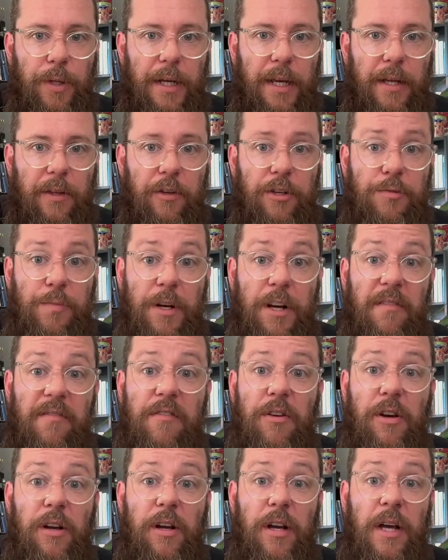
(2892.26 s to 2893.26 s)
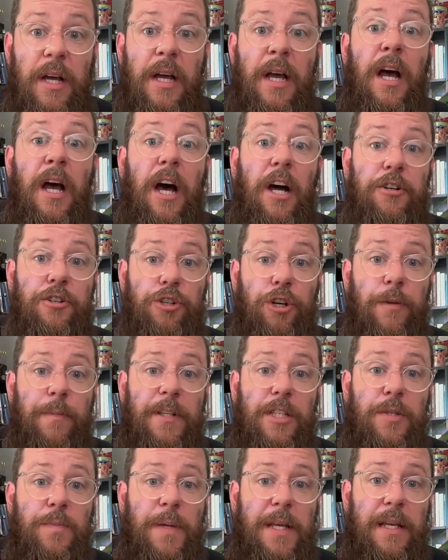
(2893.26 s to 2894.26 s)
English. But if you're a German
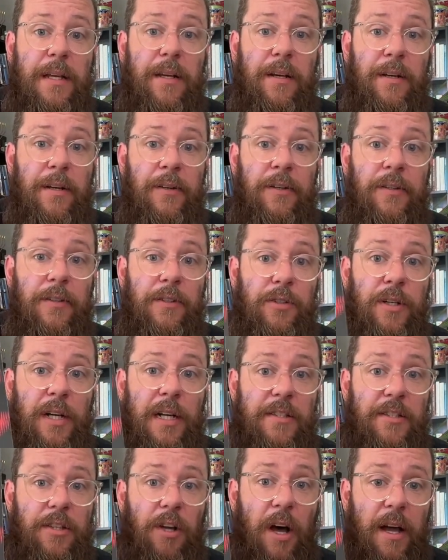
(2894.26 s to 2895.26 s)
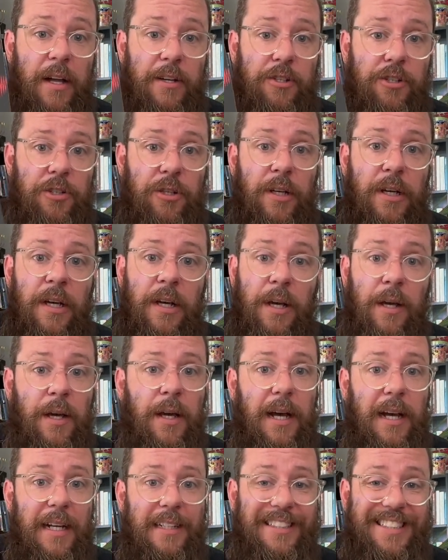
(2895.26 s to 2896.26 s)
speaker, du kannst Deutsch,
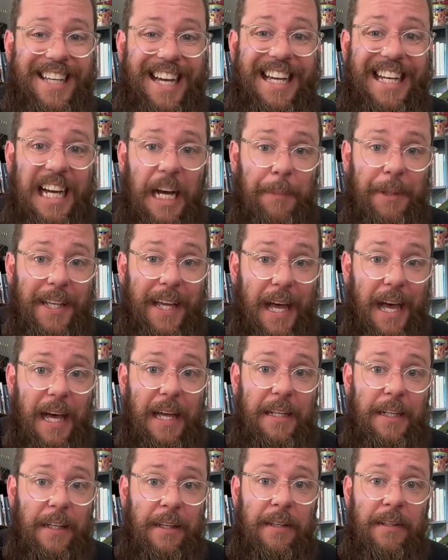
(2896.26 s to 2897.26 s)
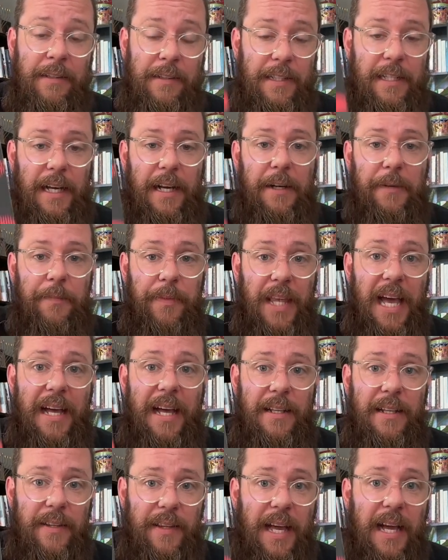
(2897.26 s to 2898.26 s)
Drei Kameraden, yeah,
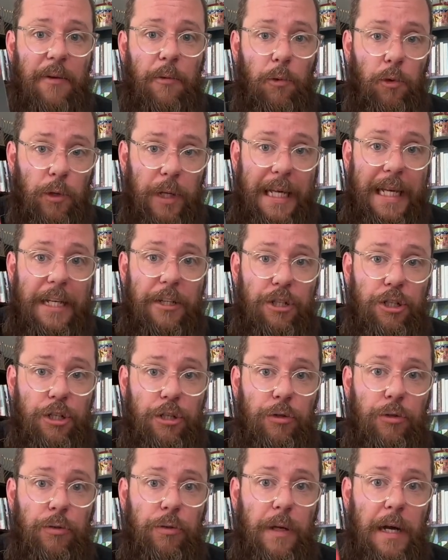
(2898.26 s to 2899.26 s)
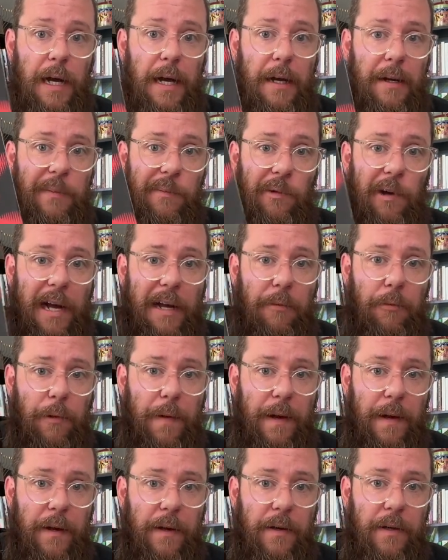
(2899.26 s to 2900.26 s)
that will get you, right
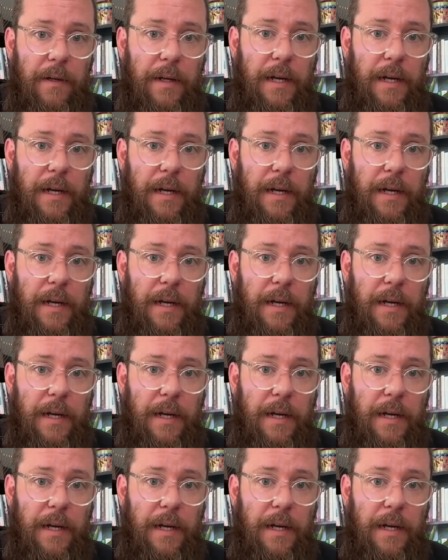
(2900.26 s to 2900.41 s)
where